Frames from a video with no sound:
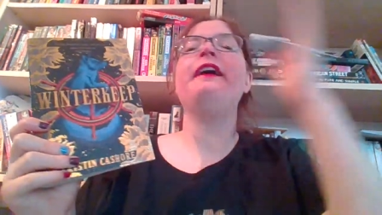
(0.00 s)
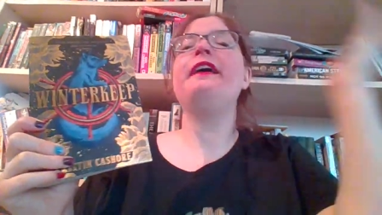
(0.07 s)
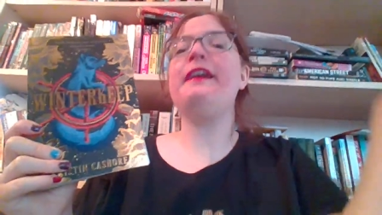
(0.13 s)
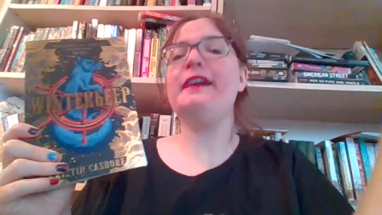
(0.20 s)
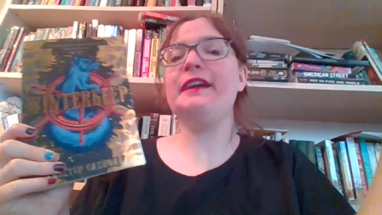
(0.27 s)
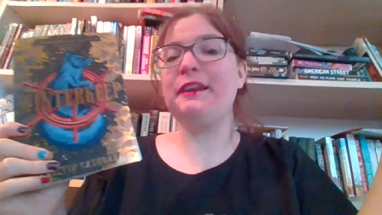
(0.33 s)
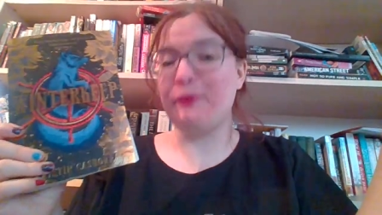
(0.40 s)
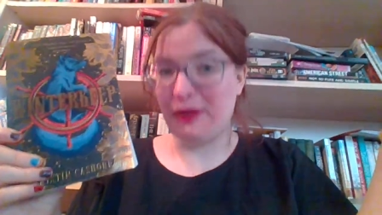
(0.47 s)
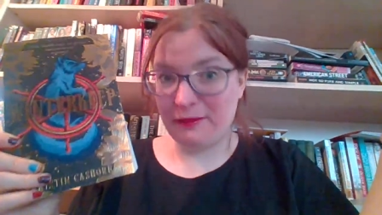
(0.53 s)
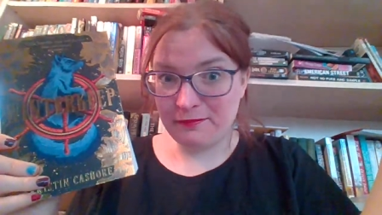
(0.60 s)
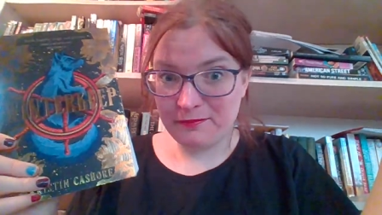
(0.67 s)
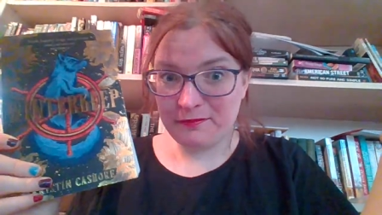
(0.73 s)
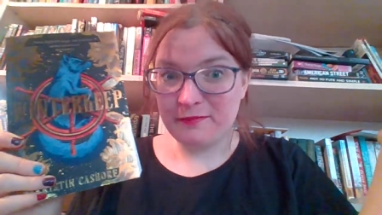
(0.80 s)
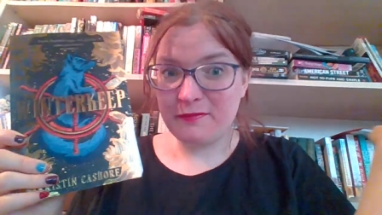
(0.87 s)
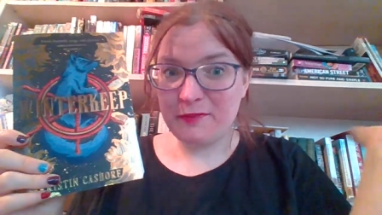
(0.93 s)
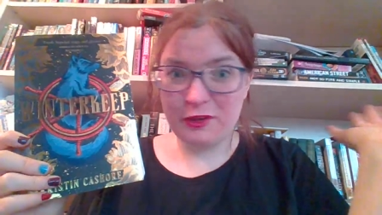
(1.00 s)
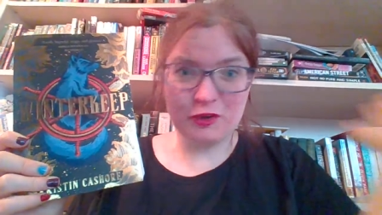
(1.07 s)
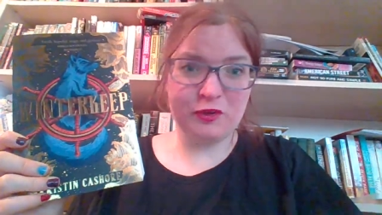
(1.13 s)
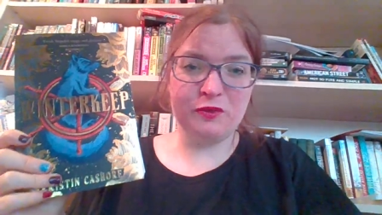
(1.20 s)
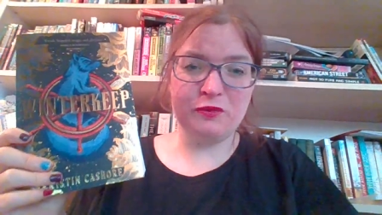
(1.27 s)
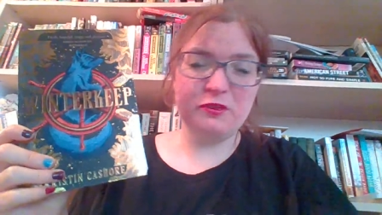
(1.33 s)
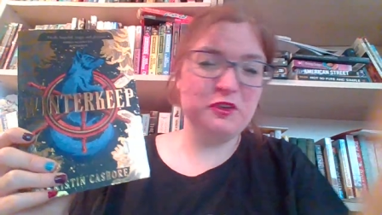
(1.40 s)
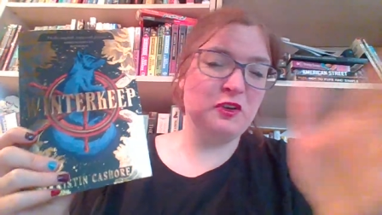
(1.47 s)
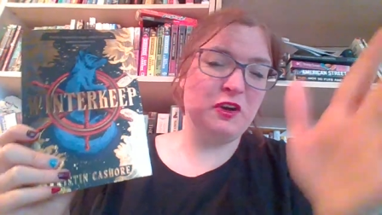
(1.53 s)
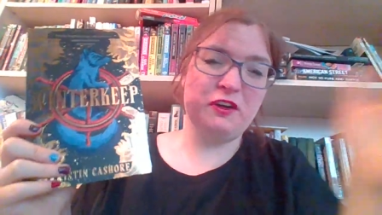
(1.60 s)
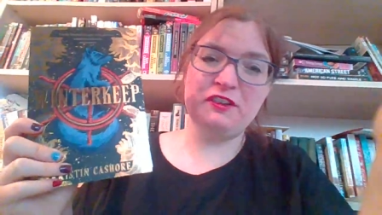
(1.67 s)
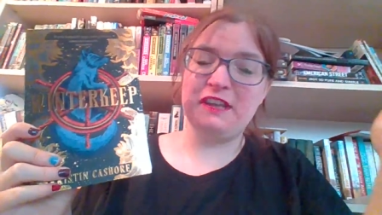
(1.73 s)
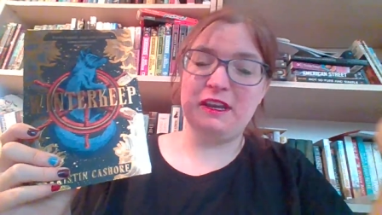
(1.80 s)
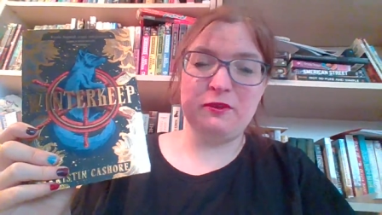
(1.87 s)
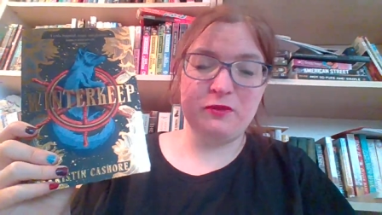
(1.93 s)
Anyway, you know, you
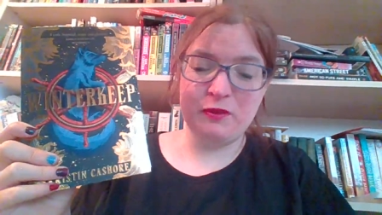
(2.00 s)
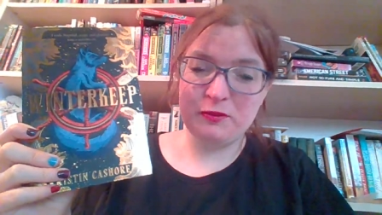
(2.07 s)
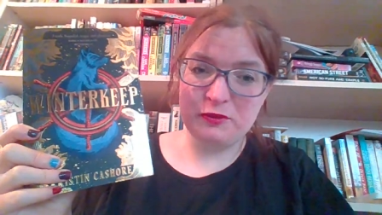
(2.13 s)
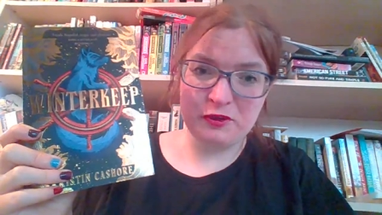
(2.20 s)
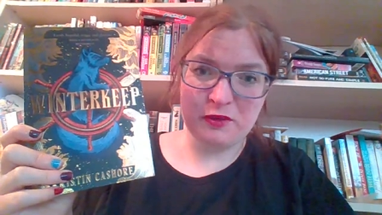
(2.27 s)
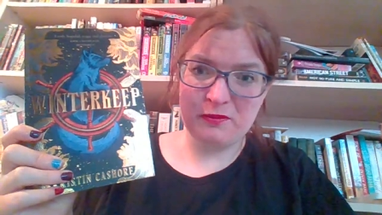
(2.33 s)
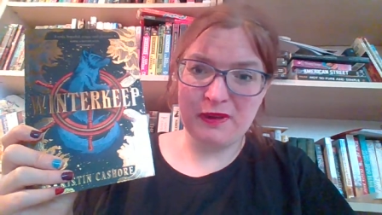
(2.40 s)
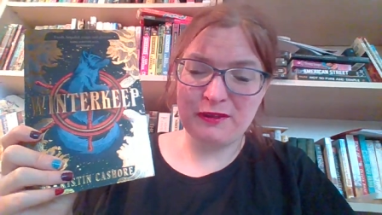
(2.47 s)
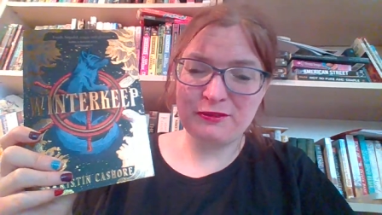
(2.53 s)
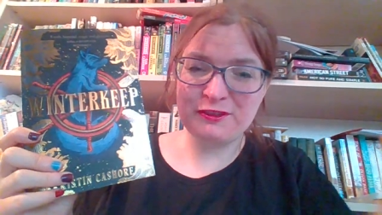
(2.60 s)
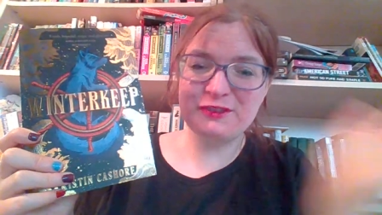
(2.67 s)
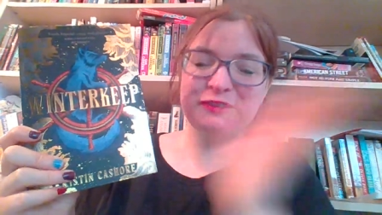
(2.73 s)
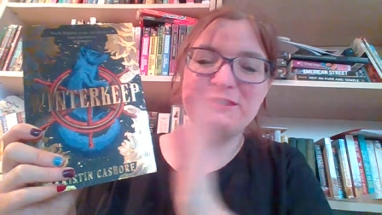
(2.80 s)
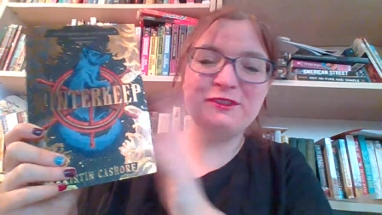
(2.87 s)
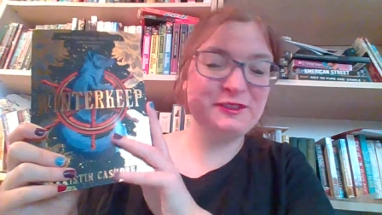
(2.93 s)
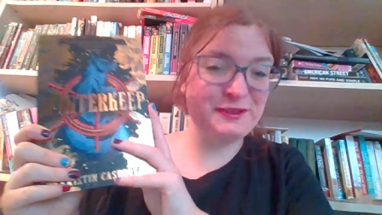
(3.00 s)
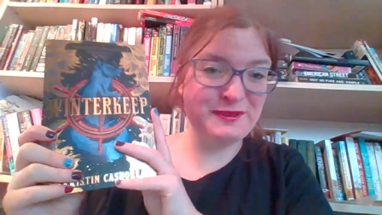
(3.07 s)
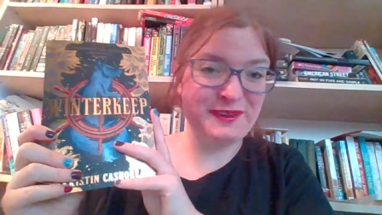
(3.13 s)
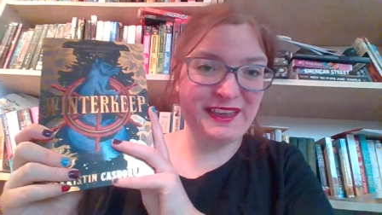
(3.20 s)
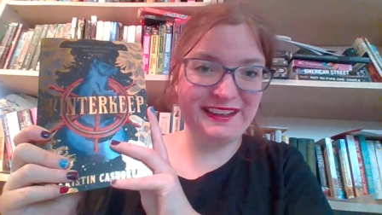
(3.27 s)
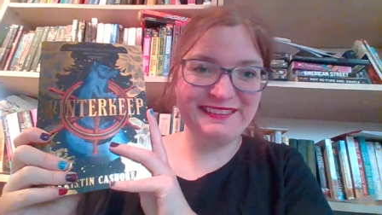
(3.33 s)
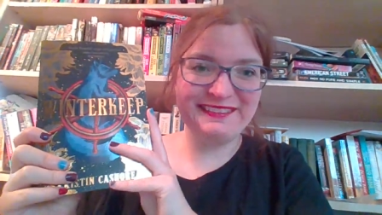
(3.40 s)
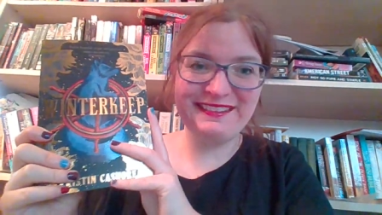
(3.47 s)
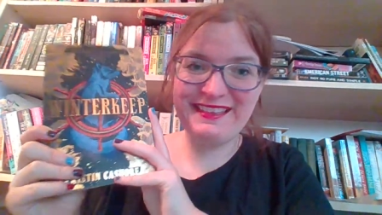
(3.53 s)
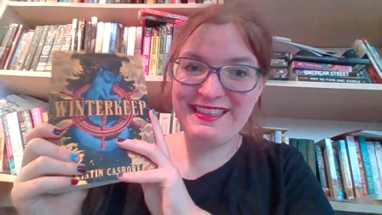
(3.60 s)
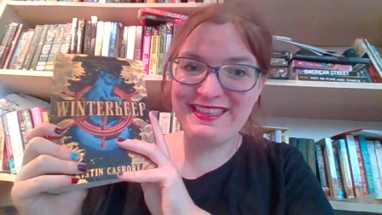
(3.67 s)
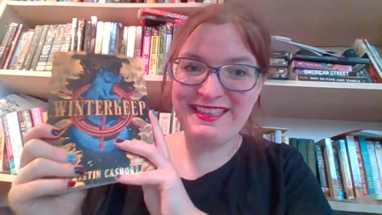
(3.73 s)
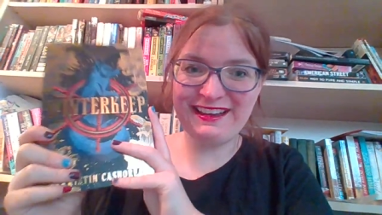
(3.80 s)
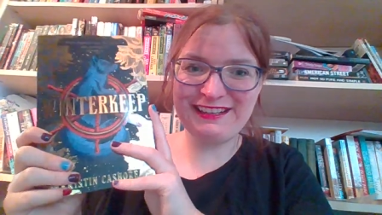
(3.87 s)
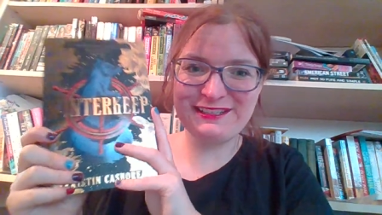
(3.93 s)
understand what I'm talking about. So yeah,
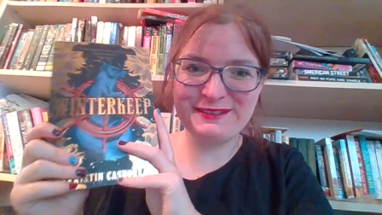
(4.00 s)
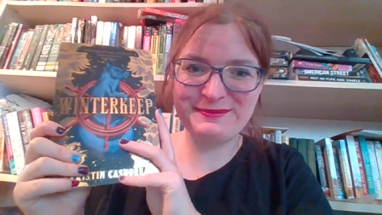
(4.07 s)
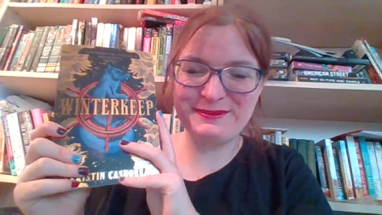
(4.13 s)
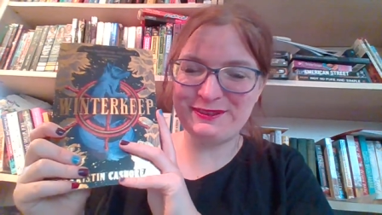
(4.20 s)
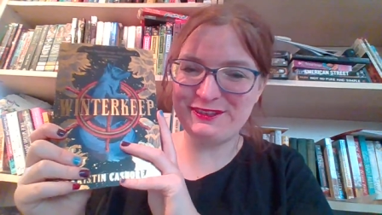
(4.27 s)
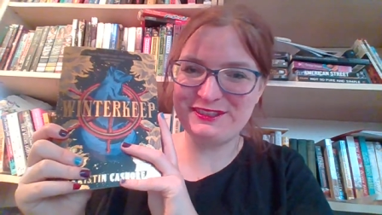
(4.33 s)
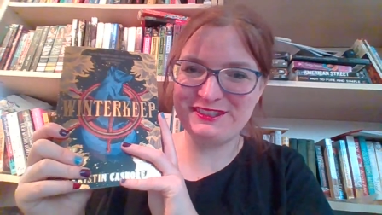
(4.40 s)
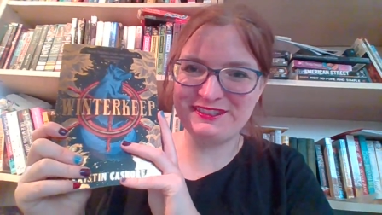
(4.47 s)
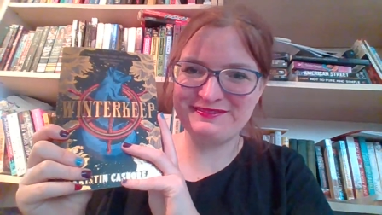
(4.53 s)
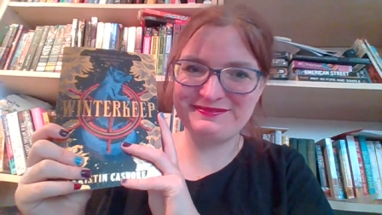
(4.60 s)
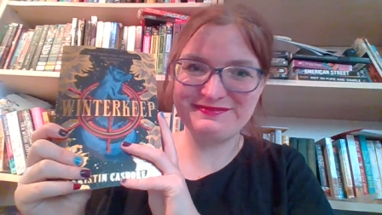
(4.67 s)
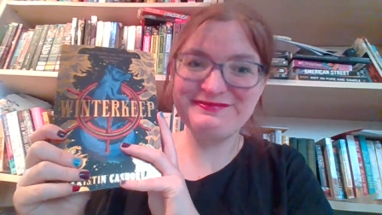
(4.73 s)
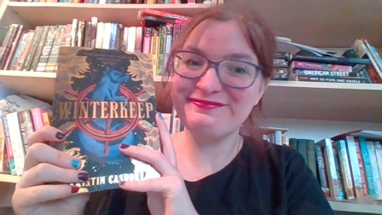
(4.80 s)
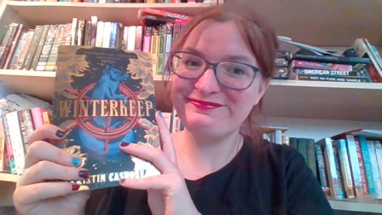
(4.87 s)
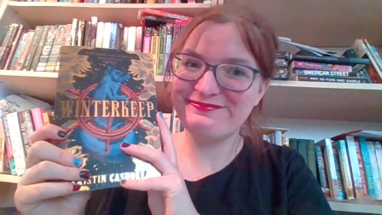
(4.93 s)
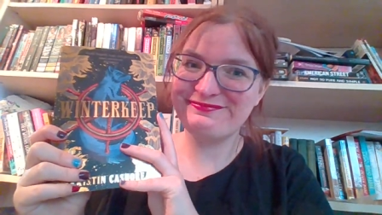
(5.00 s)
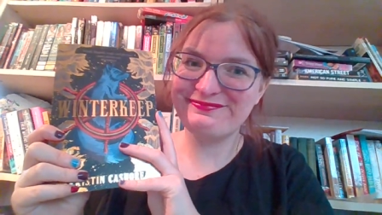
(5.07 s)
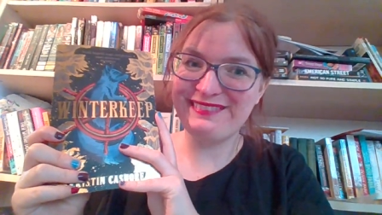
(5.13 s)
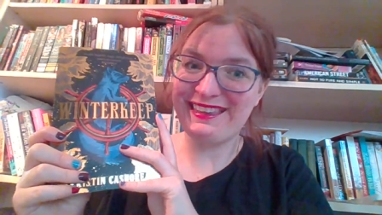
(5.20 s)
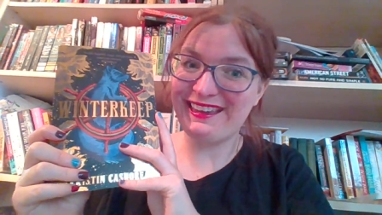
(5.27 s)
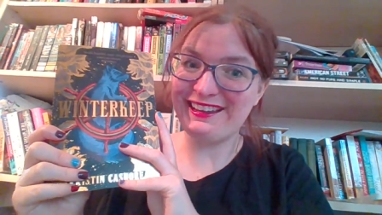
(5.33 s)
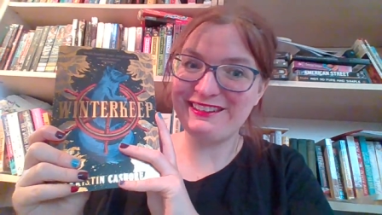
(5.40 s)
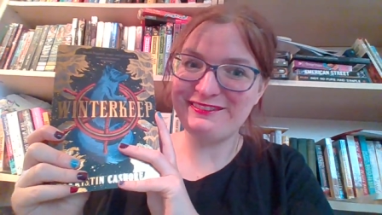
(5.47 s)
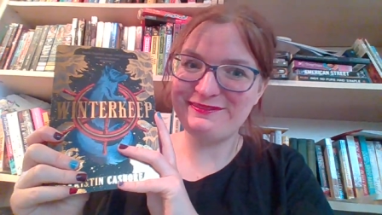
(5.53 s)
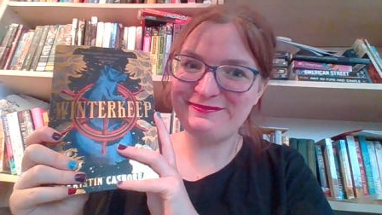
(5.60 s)
that person. Yeah.